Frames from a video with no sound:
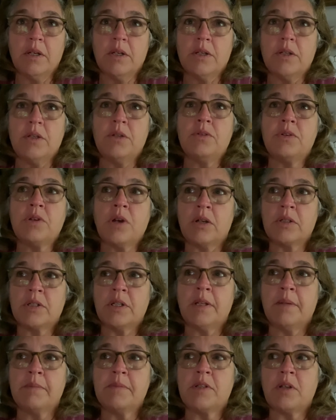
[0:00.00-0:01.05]
you talk to
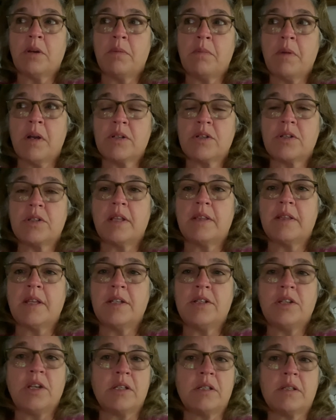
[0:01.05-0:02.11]
them so much that they
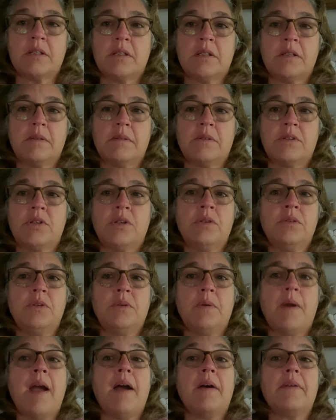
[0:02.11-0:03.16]
just tune
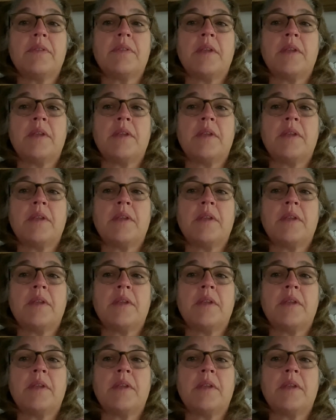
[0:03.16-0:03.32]
you out.